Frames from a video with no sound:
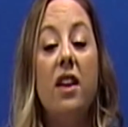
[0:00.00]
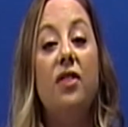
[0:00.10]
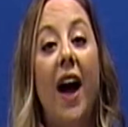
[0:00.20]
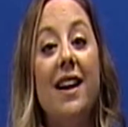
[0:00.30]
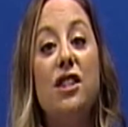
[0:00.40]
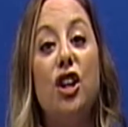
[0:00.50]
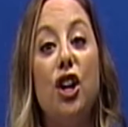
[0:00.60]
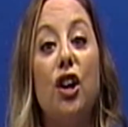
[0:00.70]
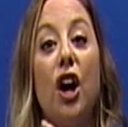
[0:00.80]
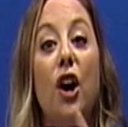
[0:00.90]
That
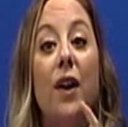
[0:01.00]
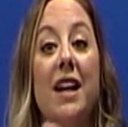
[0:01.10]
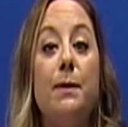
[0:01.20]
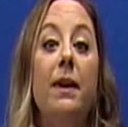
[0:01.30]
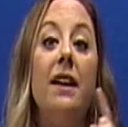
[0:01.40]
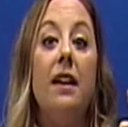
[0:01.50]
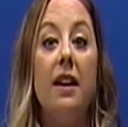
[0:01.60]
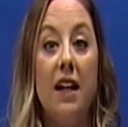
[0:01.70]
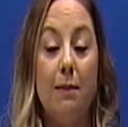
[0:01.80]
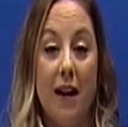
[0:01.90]
secure code has been
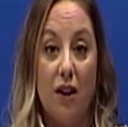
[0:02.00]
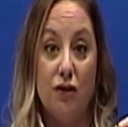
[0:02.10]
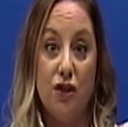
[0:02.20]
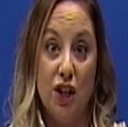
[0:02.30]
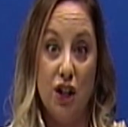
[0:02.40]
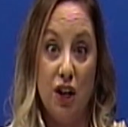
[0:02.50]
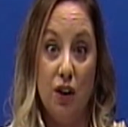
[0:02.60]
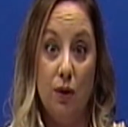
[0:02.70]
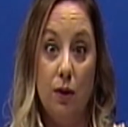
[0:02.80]
emailed to you.